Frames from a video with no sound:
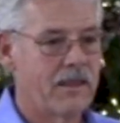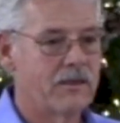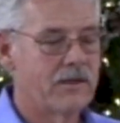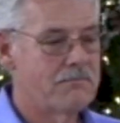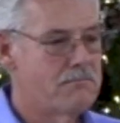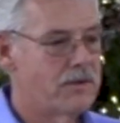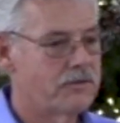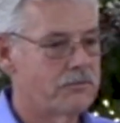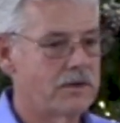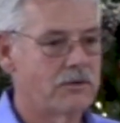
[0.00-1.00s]
is a
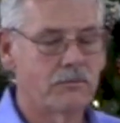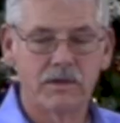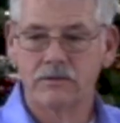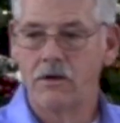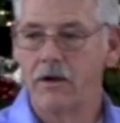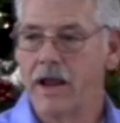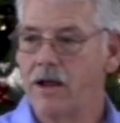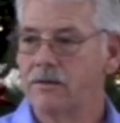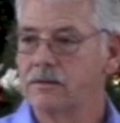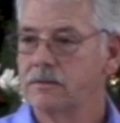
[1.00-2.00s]
mystery to be sought
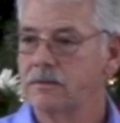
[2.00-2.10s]
out.